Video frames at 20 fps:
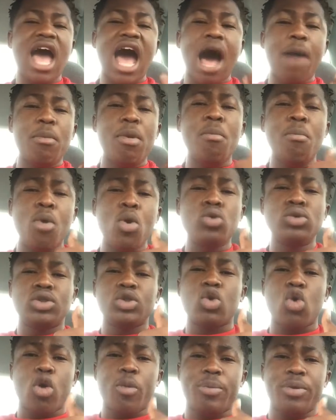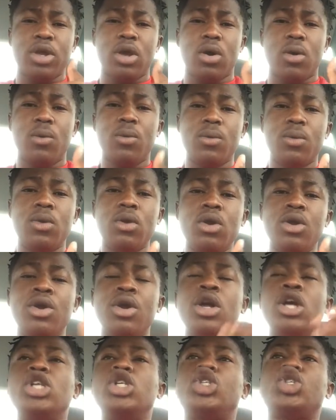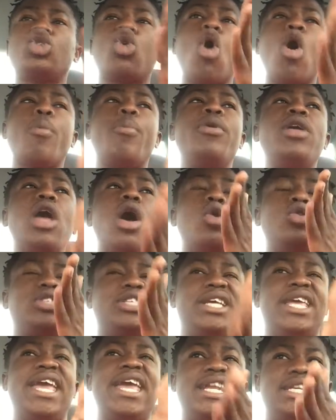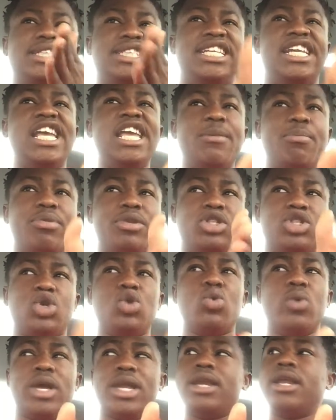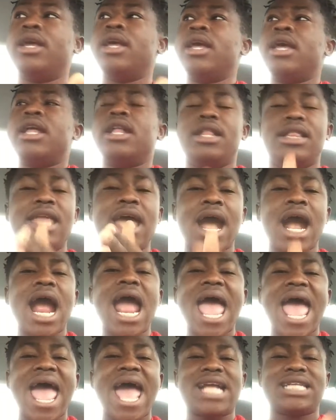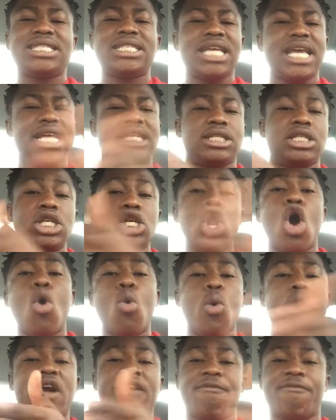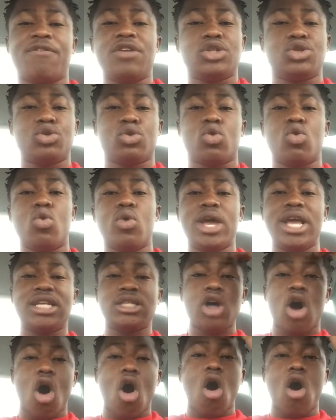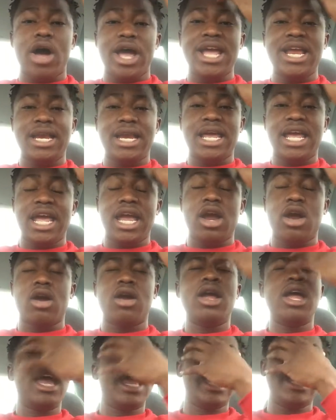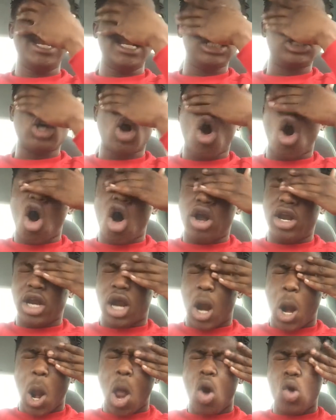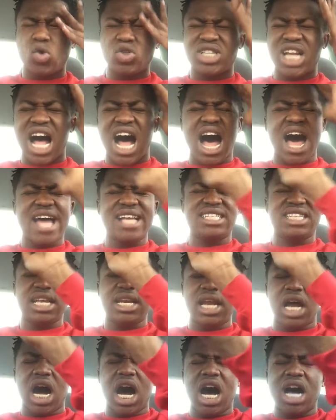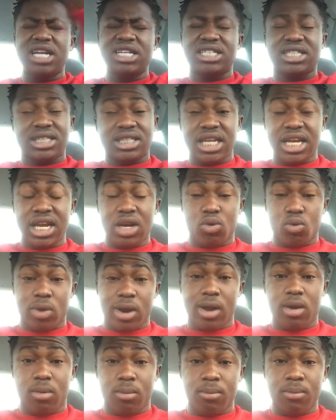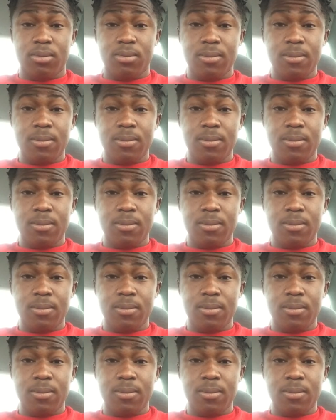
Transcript: I'm a moon Scorpio. Scorpios get deep to it. Their ex is nowhere physical. It's all in here and it's all the closed eyes in the unseen realm.